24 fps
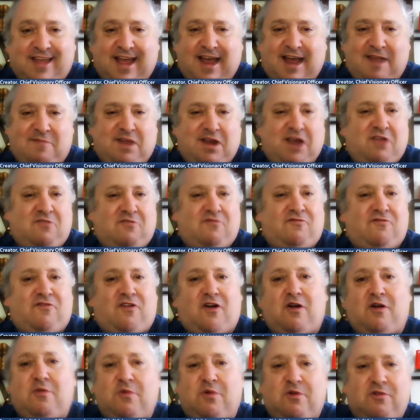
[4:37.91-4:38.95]
I had my own
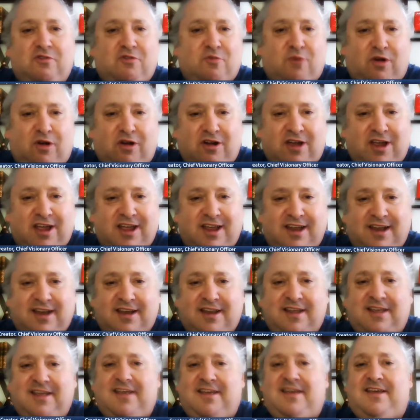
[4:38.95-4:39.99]
farmers market,
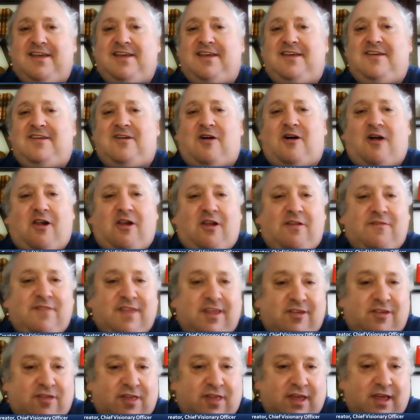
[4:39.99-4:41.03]
all of
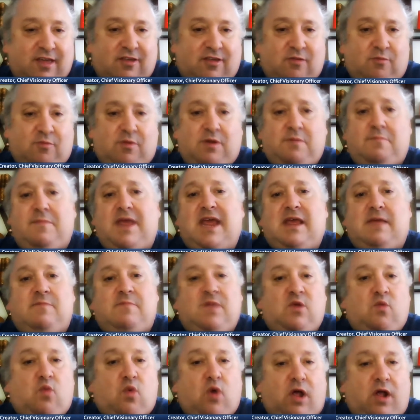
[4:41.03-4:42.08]
these things that would make
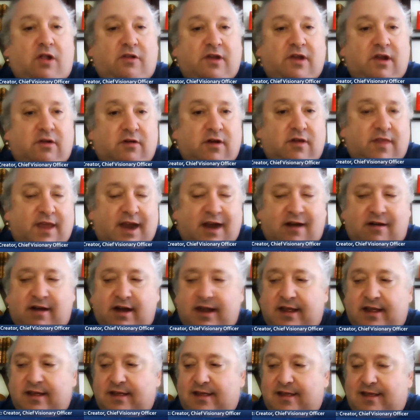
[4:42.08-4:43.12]
me well known in the
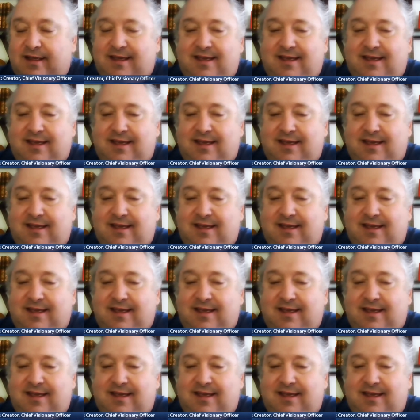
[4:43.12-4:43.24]
area.